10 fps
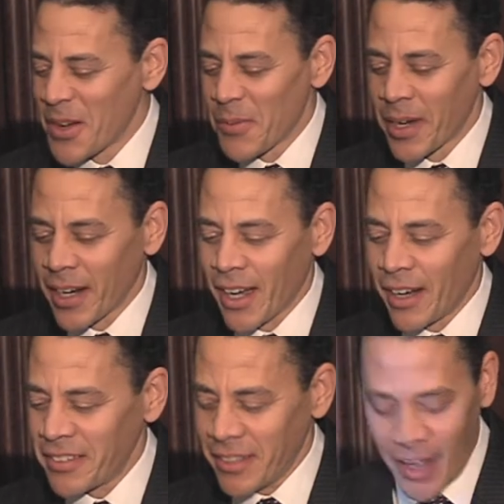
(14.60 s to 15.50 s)
But I got
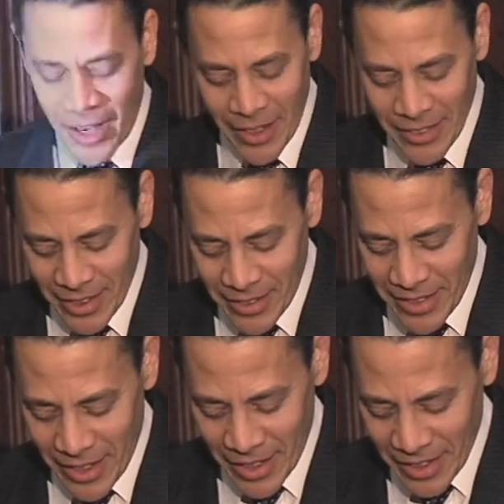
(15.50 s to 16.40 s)
to say
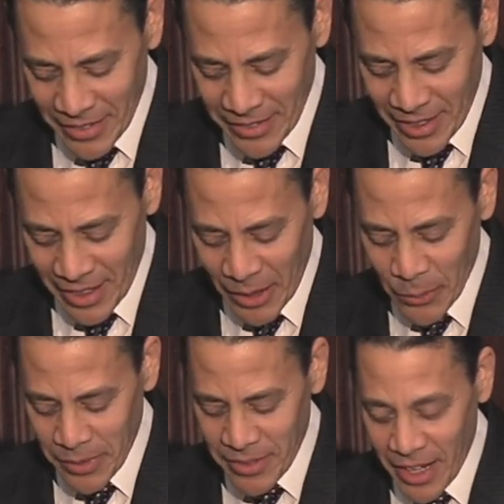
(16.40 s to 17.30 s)
that tonight
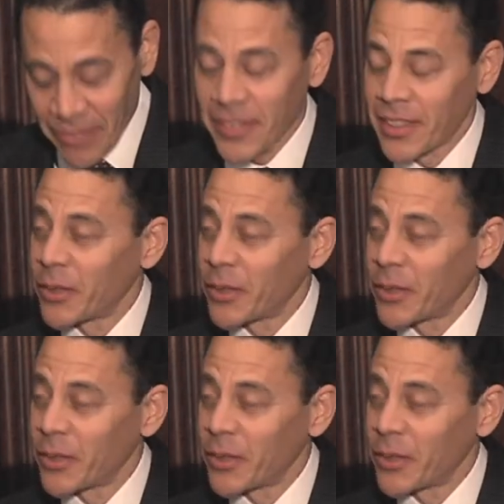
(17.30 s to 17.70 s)
was definitely